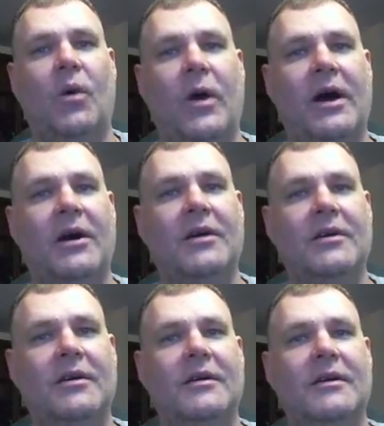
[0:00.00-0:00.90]
Well,
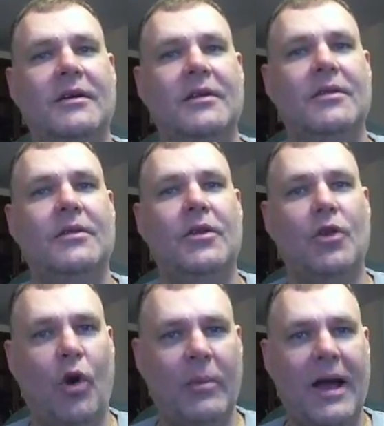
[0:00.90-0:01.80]
the
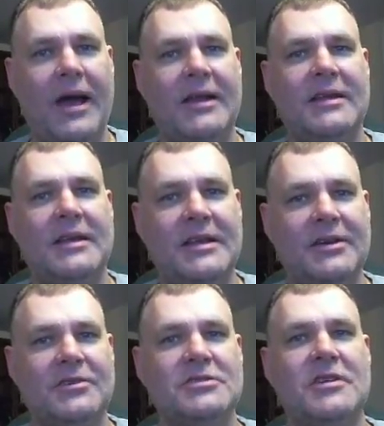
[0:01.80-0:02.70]
Nomad
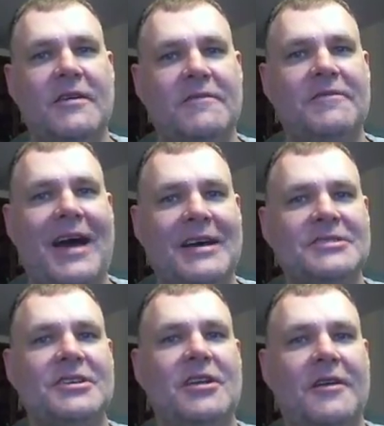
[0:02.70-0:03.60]
heals
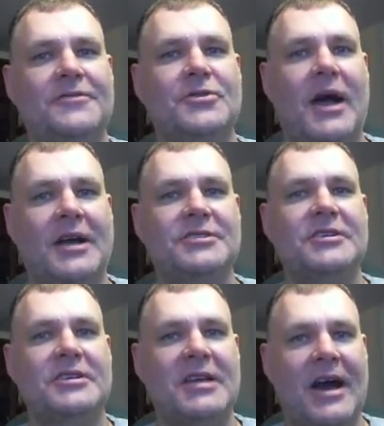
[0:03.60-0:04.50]
fast enough to
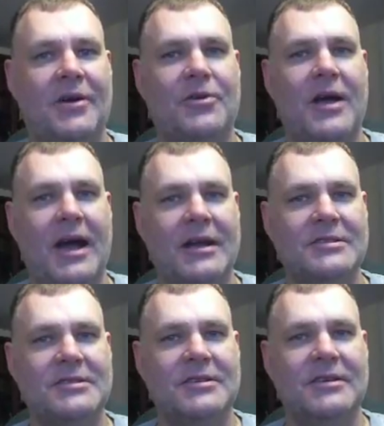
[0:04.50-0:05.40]
actually
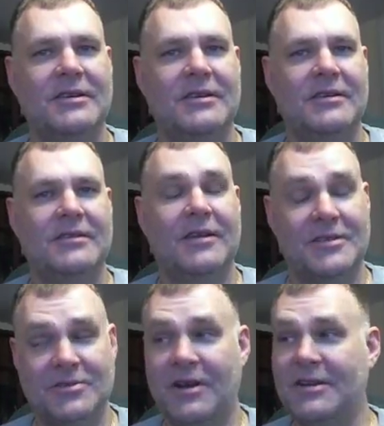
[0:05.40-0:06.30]
counteract,
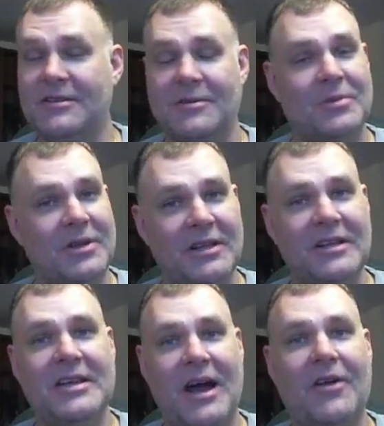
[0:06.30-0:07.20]
that's right,
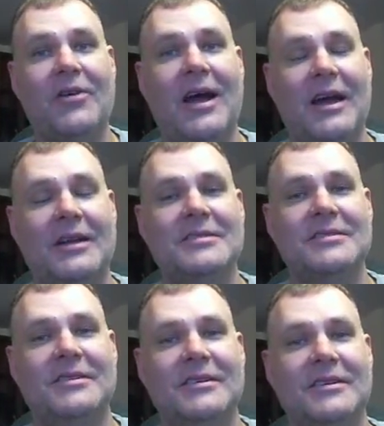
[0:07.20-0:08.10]
completely counteract
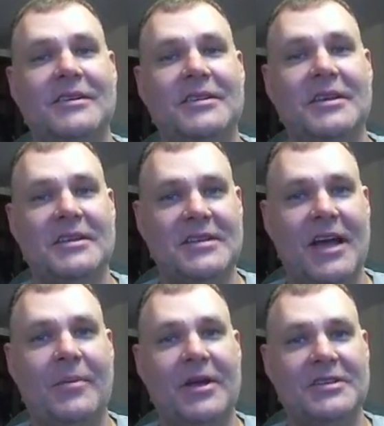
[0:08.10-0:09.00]
the
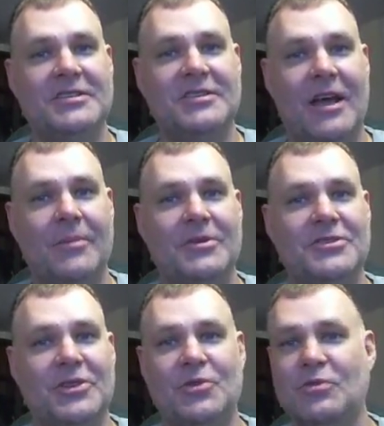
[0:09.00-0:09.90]
contamination damage.
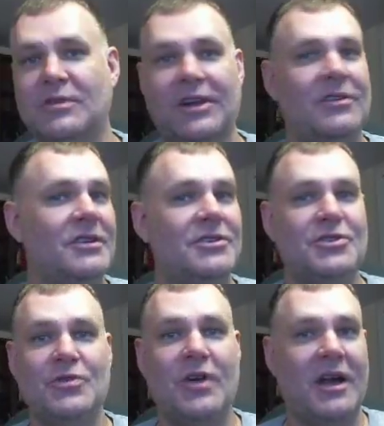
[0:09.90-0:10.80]
So you literally
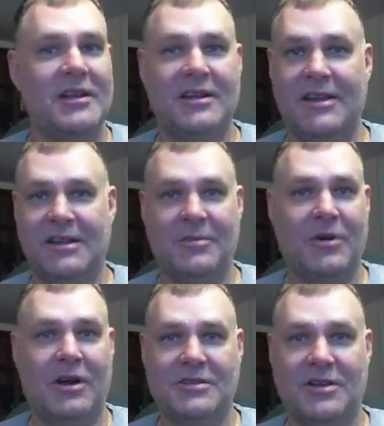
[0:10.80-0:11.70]
do not need a healing
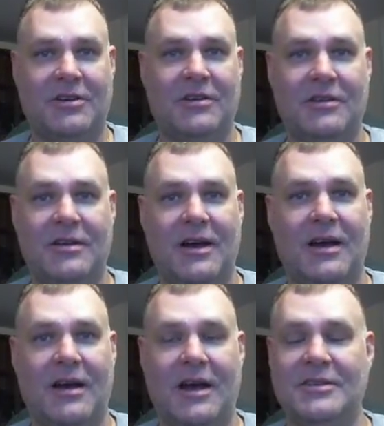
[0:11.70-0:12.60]
box at all.
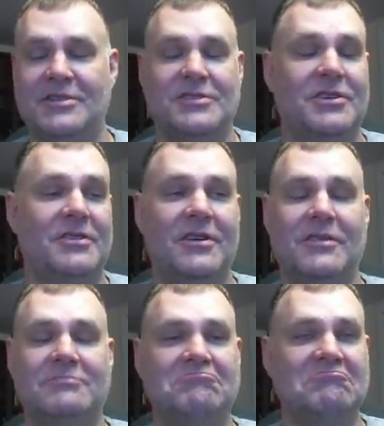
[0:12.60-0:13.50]
I just stood there
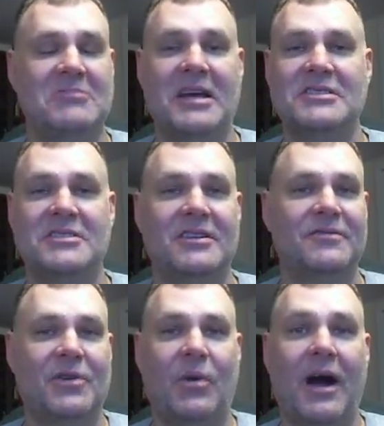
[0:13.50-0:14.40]
and tested
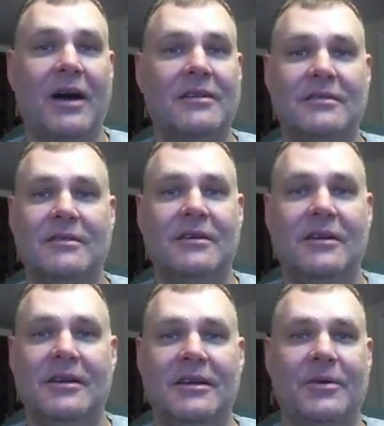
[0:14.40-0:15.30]
it for a while, and
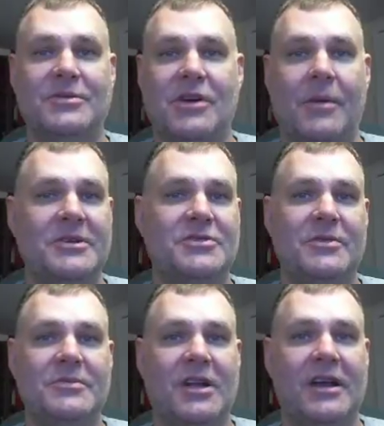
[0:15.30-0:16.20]
it was on my
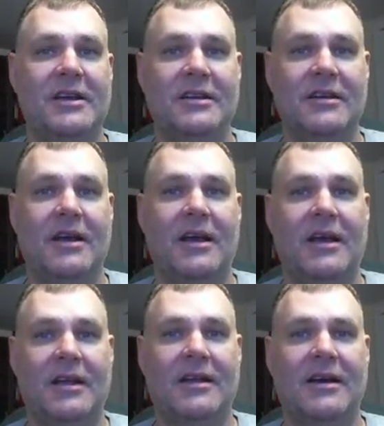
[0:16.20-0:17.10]
stream tonight,
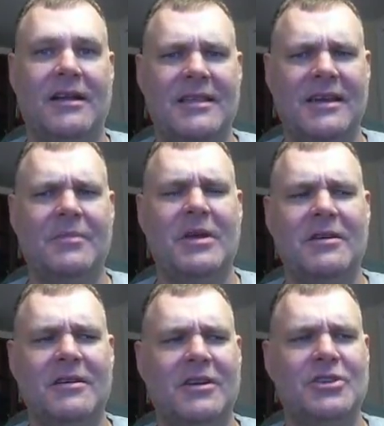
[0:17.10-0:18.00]
and I think I made
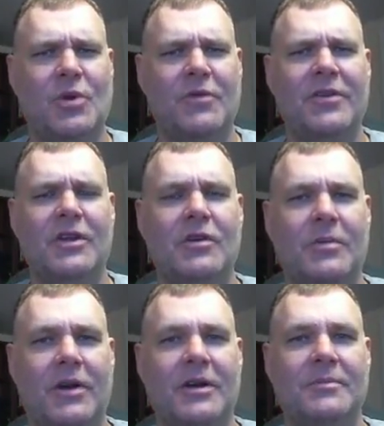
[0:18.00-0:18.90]
a short video
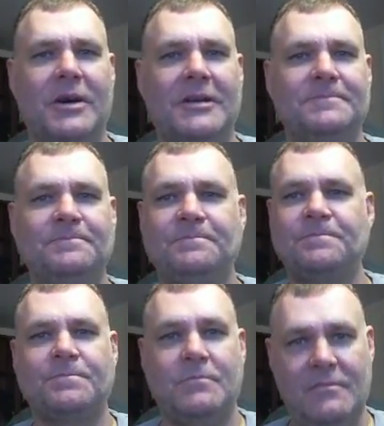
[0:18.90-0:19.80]
about it, but
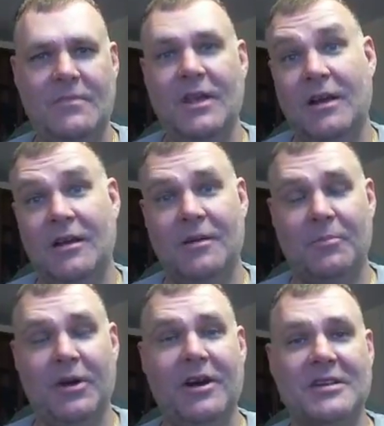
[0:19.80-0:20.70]

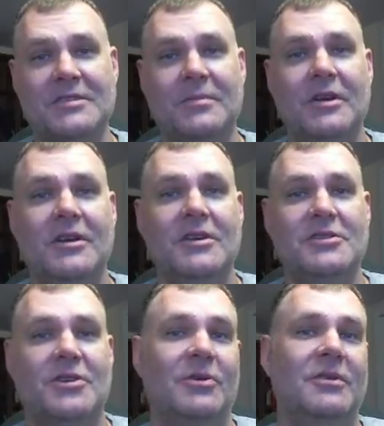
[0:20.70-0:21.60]
pretty awesome.
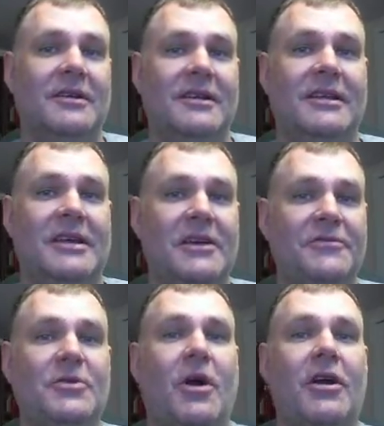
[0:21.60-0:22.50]
So
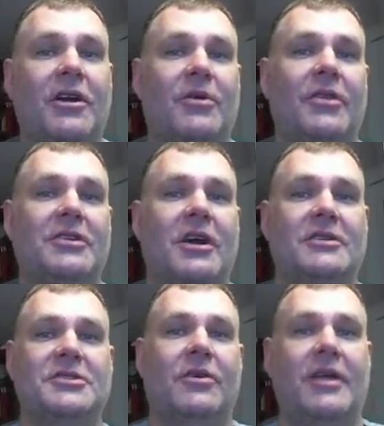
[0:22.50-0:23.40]
if you are going to run the
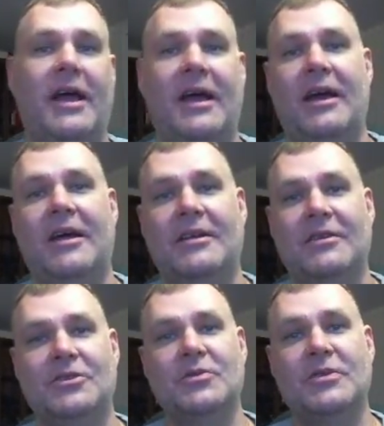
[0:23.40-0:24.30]
Dark Zone
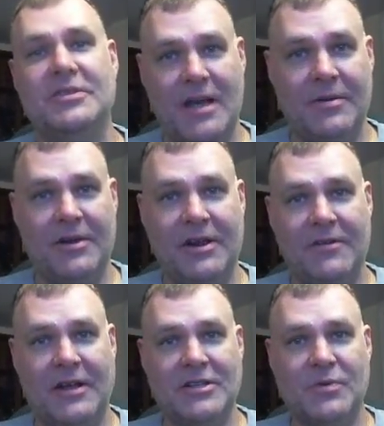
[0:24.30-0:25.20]
and do contaminated
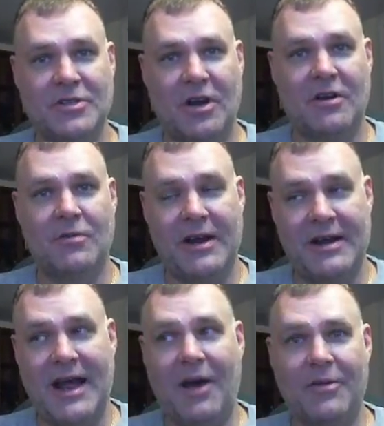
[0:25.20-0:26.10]
events, which are right
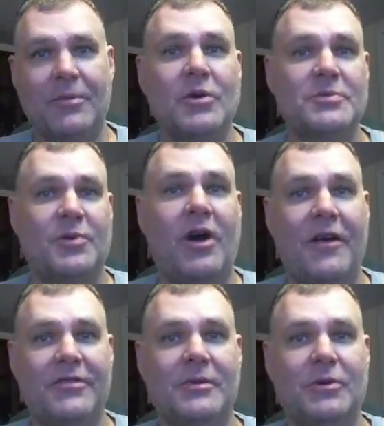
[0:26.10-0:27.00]
now the most
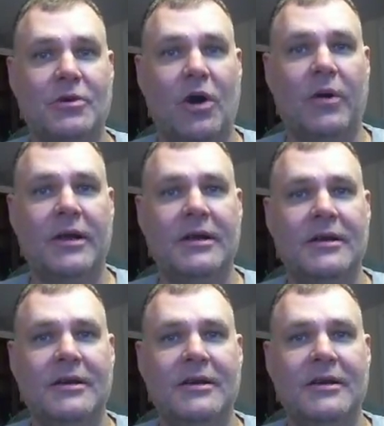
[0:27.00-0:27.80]
profitable going,